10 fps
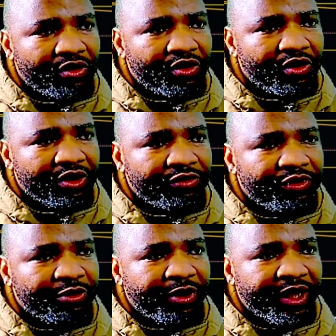If it
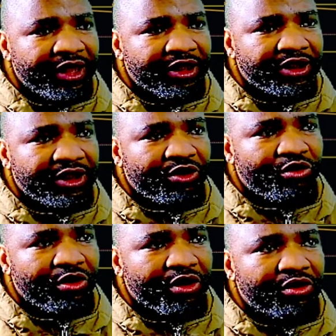breaks, it
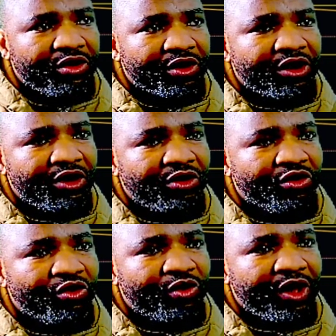will continue
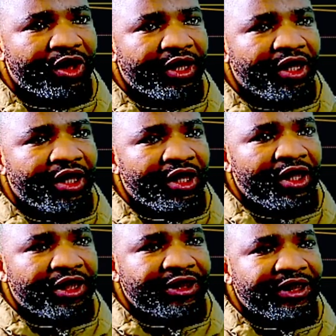with
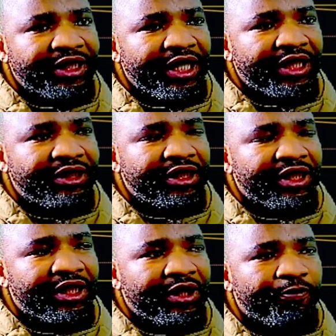that
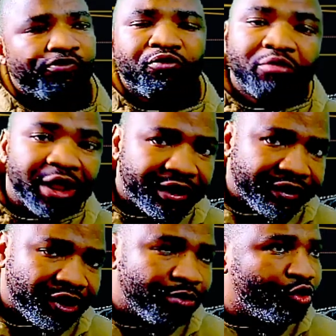um,
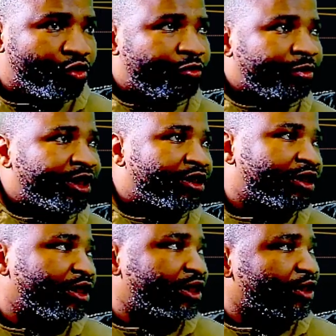bearish movement.
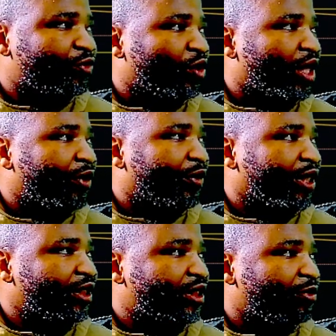This is for hourly
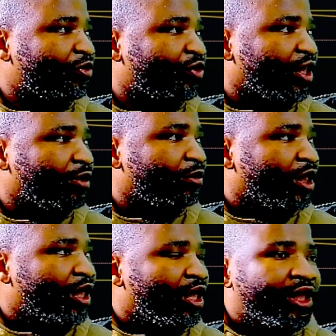time frame,
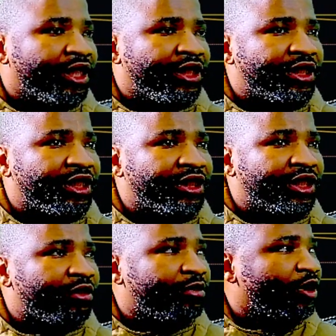ladies and
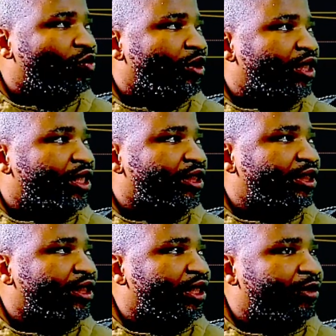gentlemen. Witness
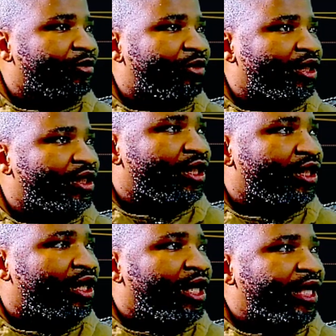something here.
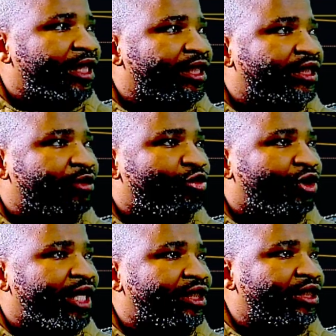As the
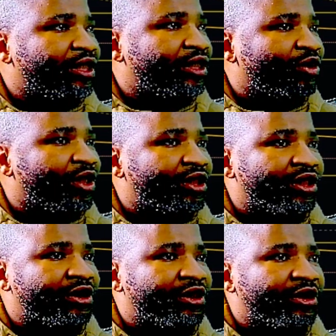price
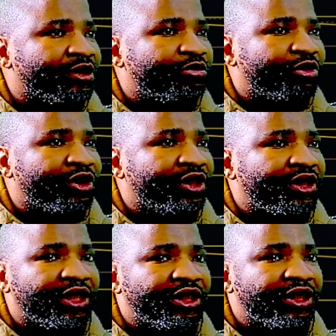was
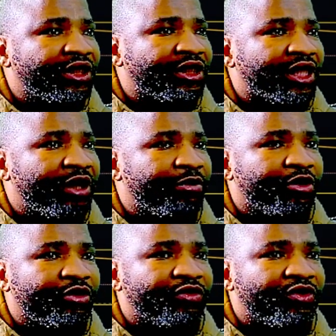presenting this type of
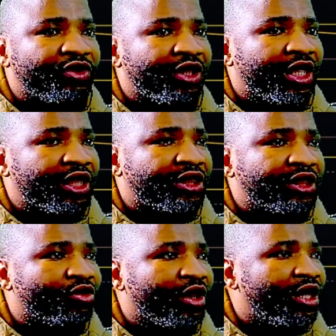structure to
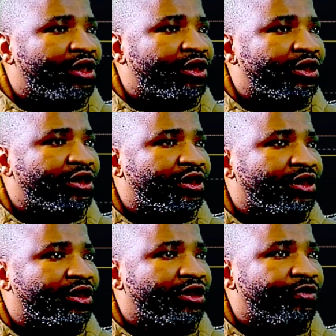us,
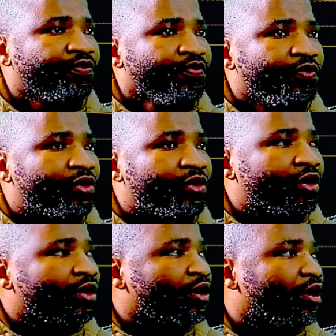
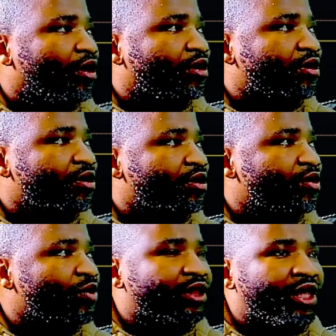this is what
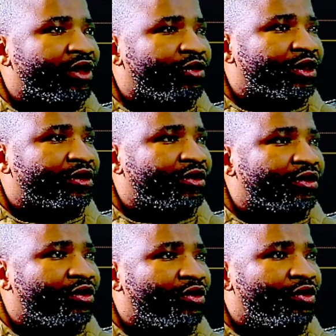I was
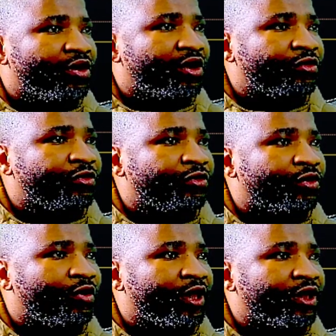looking
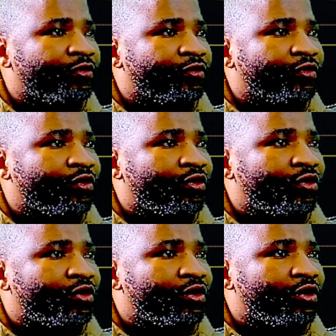forward
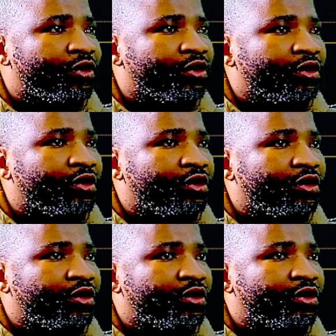for.
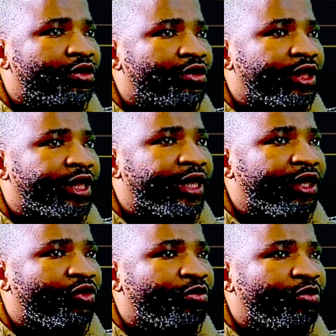uh, I
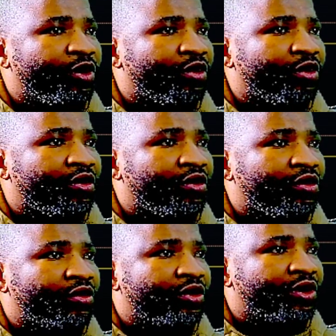hope it will go
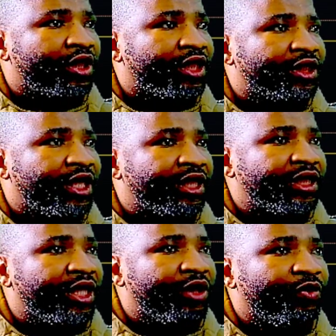straight there.
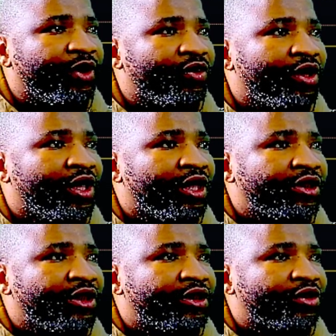There we go.
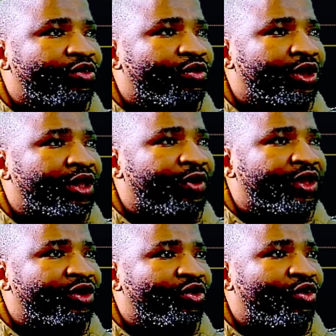This is what I was
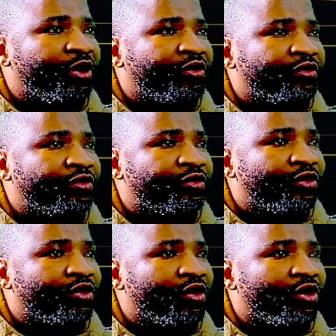hoping for,
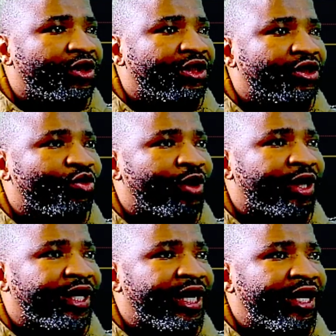or this is what
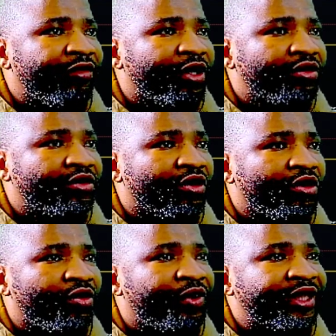I found, or
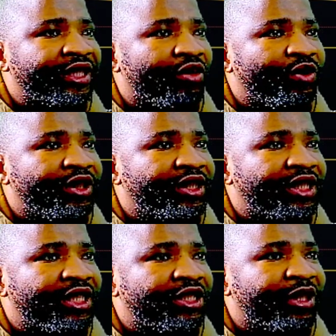what I
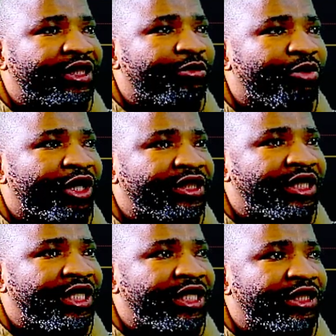witnessed. But the price
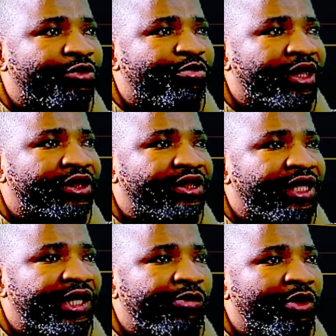didn't respect the
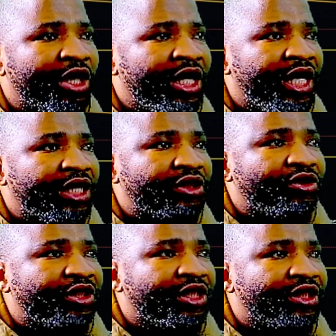setup. As you
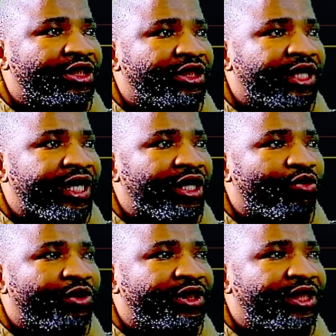can see, I
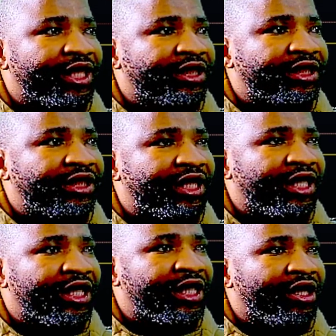witnessed
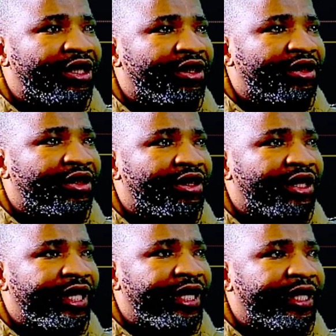the head
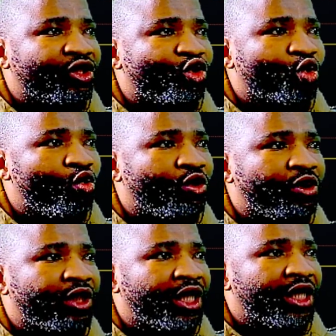and shoulder,
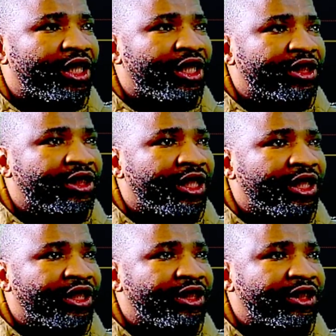and
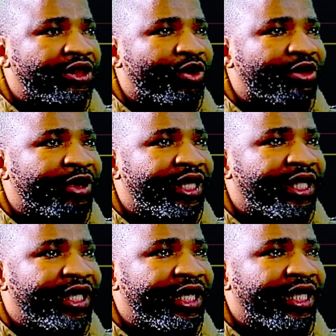this was my neck.